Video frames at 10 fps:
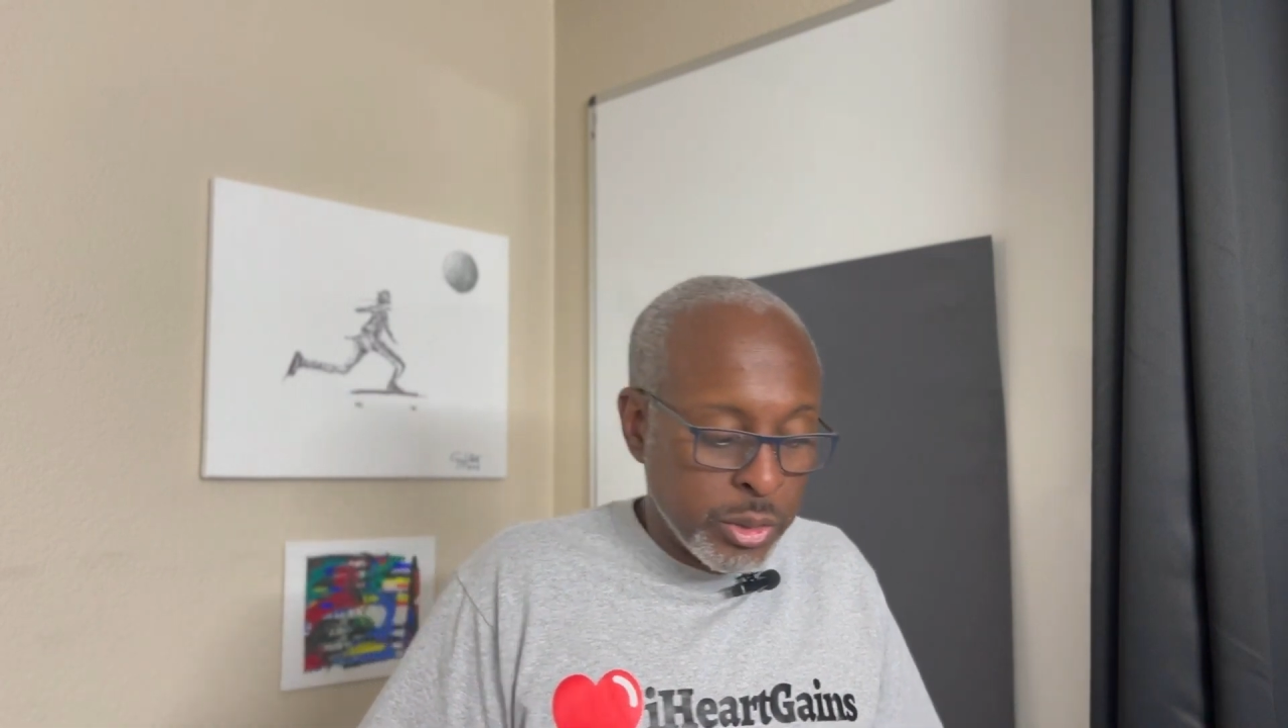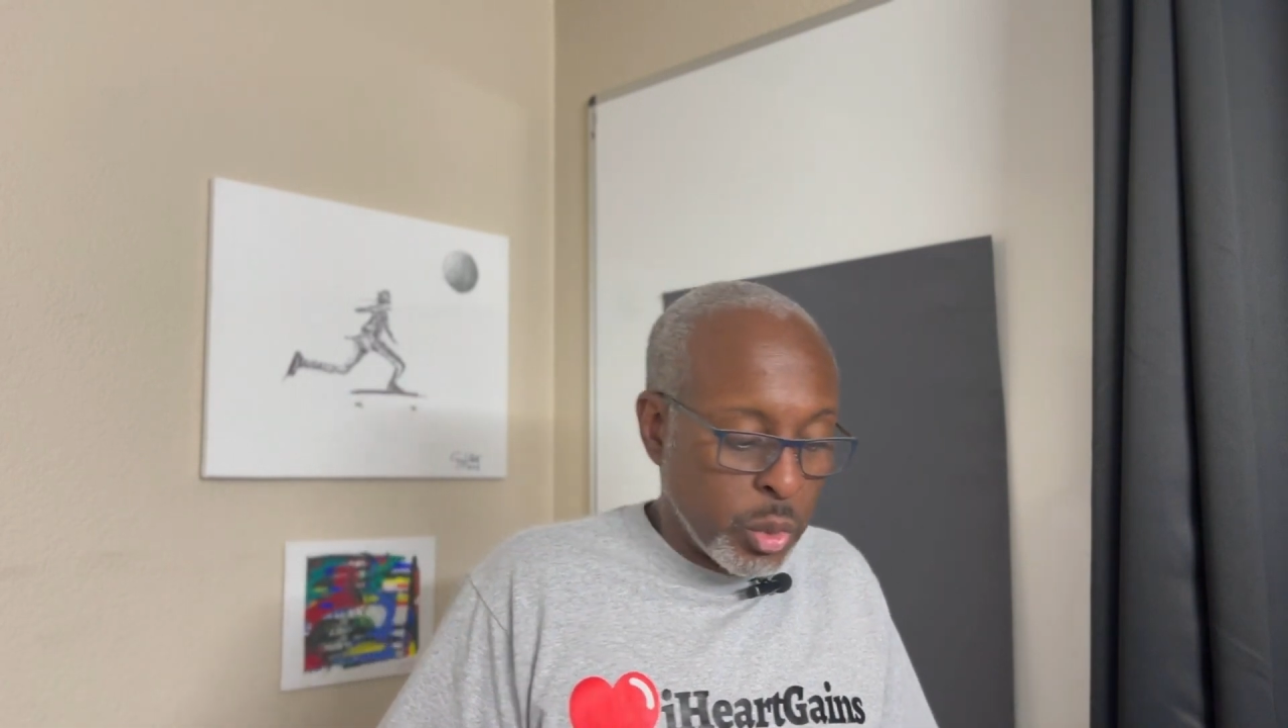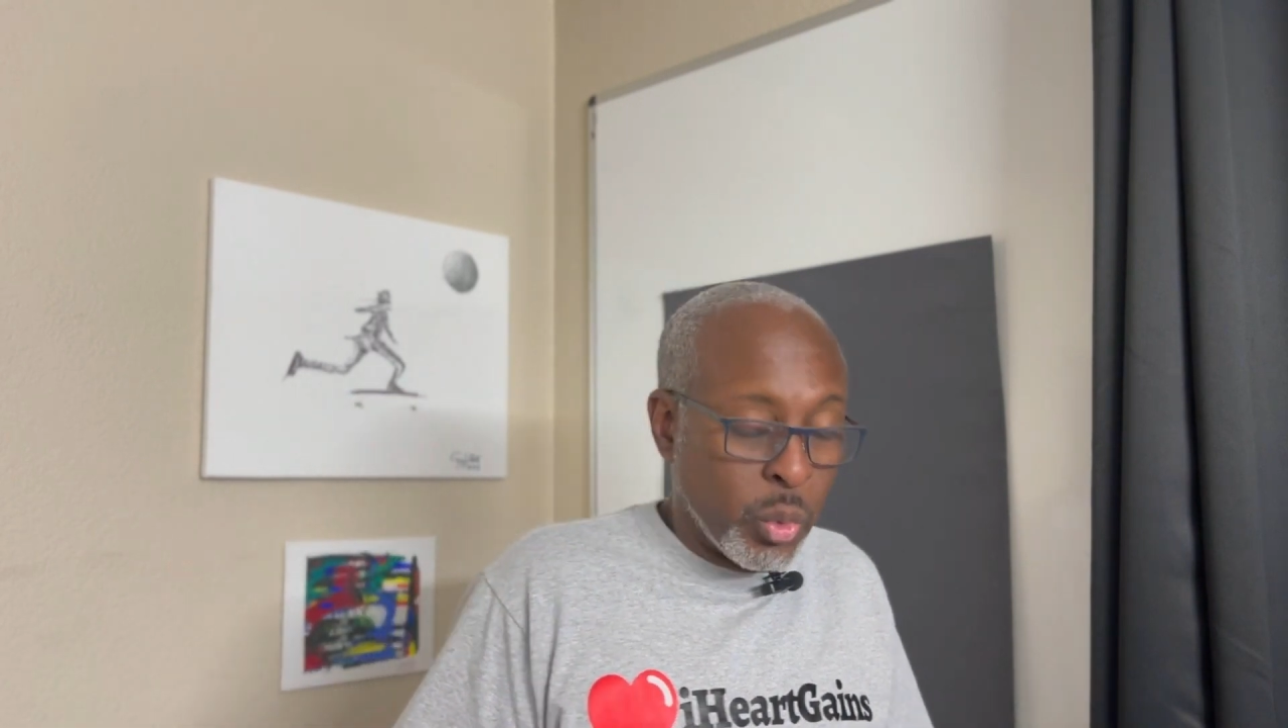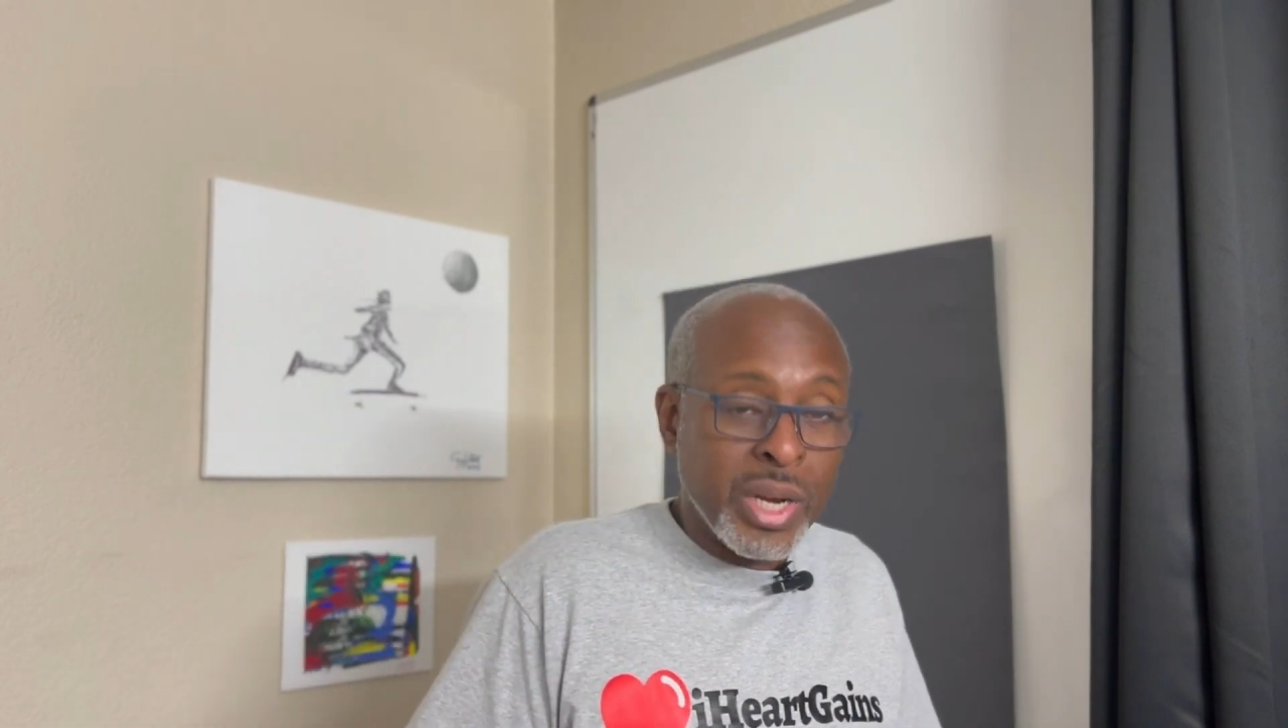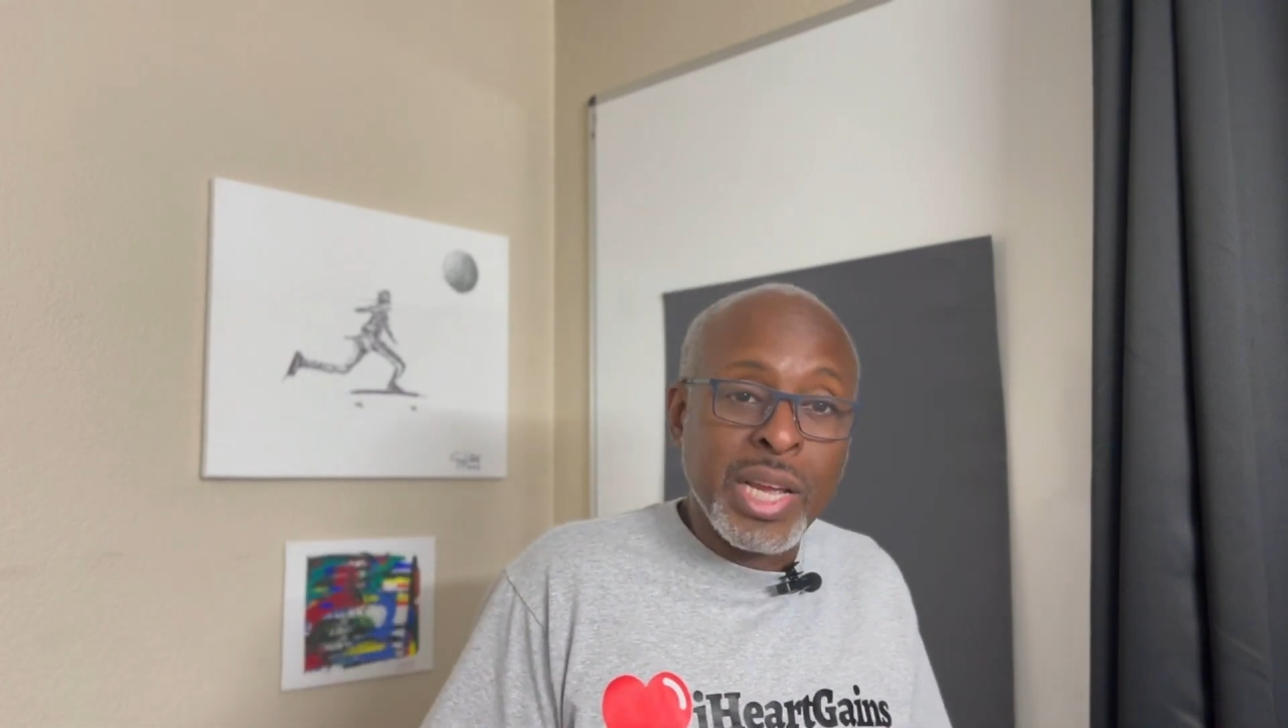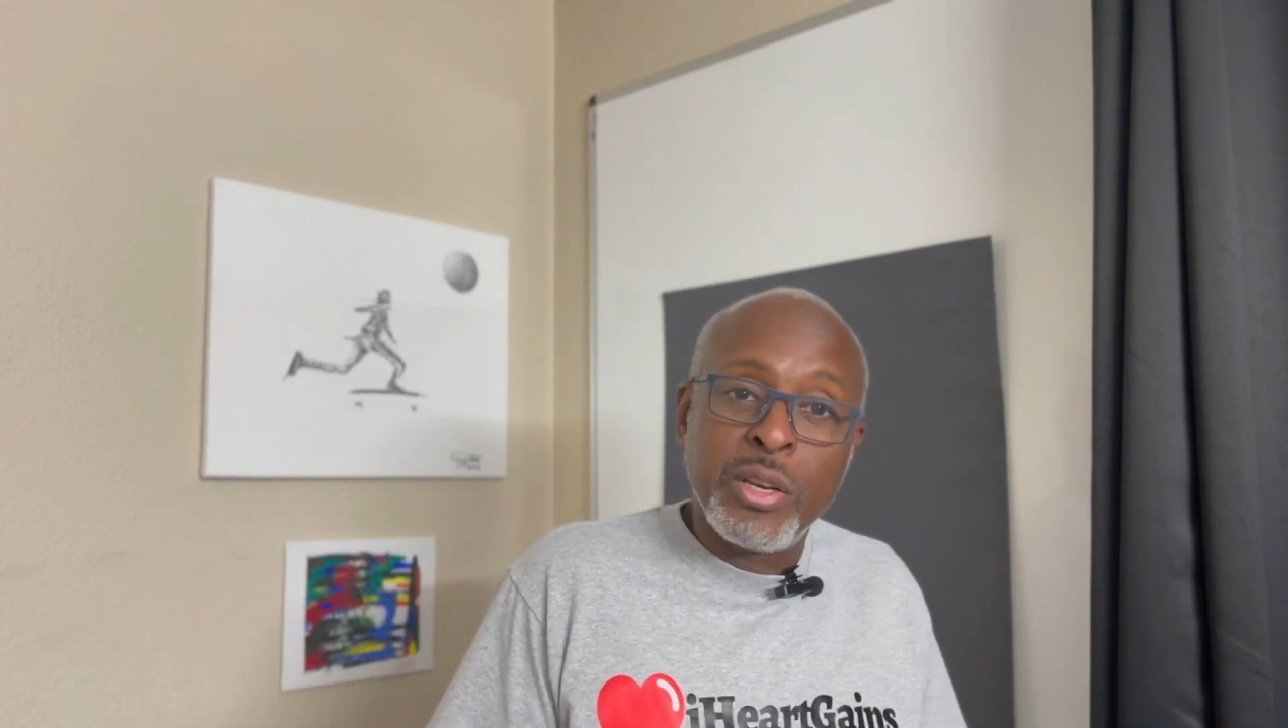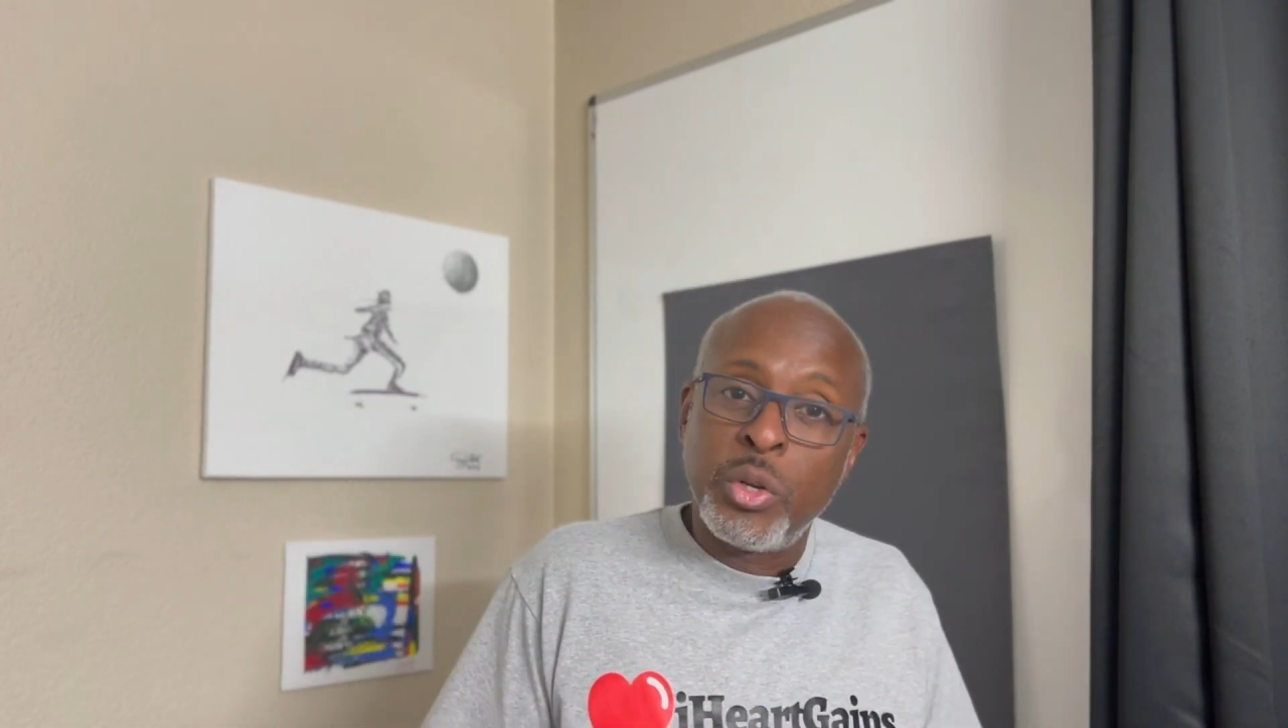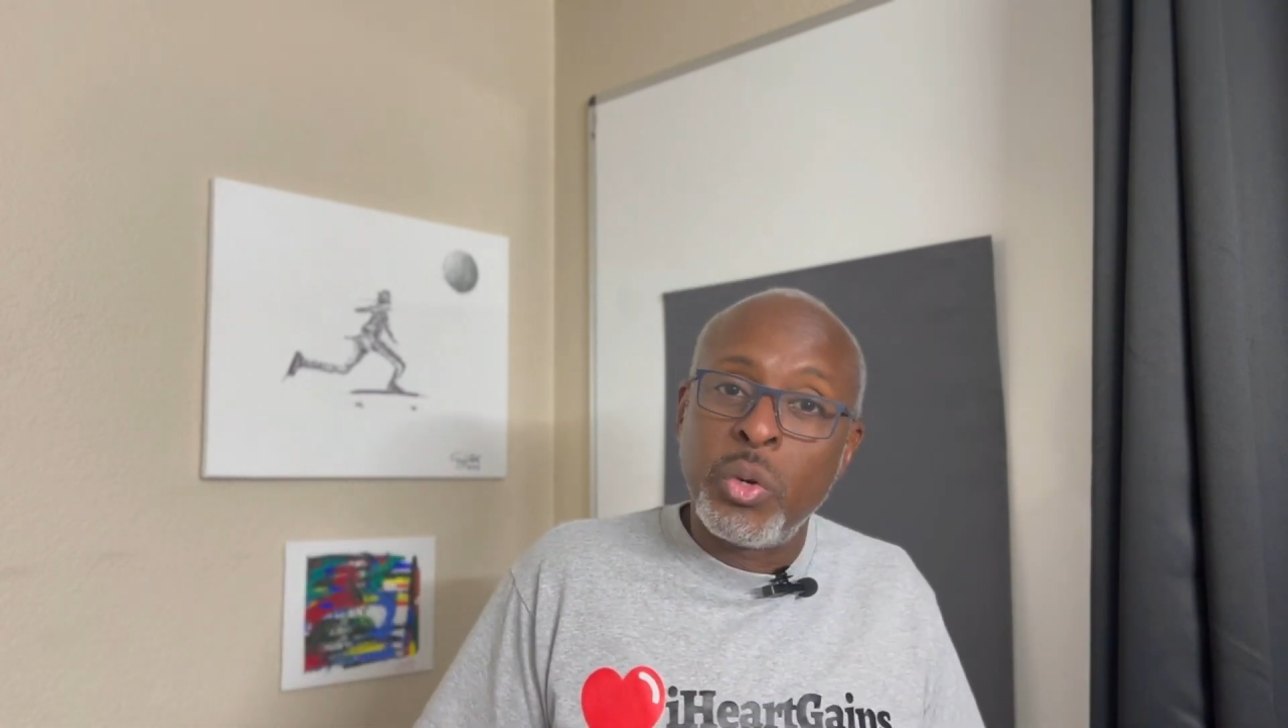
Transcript: what did I do?